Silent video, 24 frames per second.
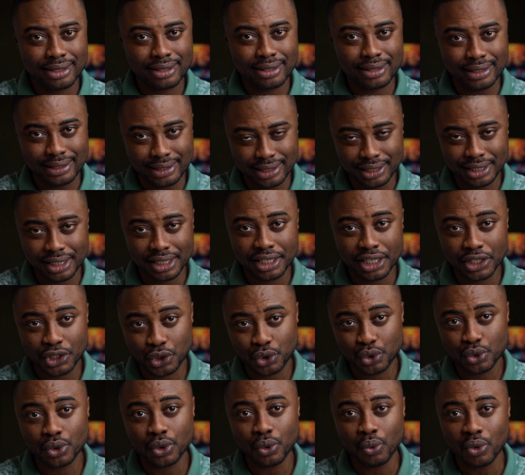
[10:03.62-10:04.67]
decision they
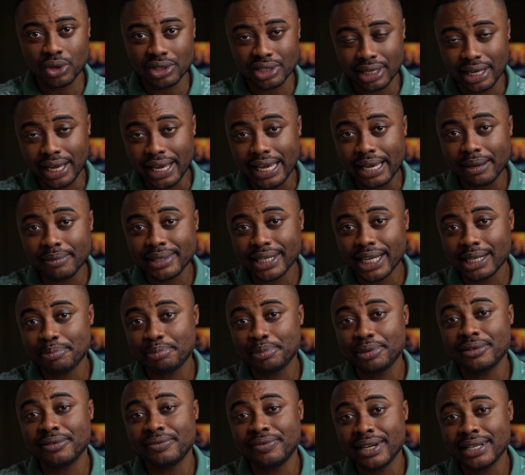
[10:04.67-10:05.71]
took was aimed at
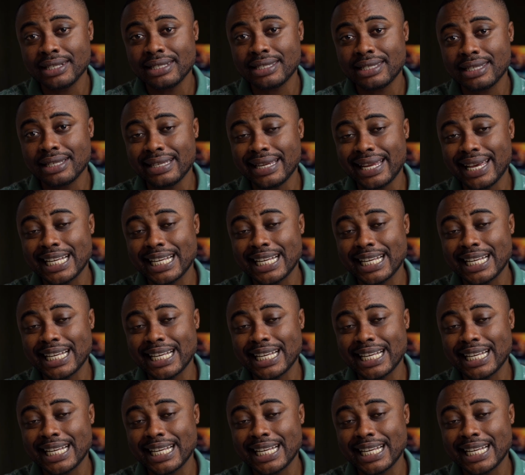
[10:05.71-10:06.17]
preventing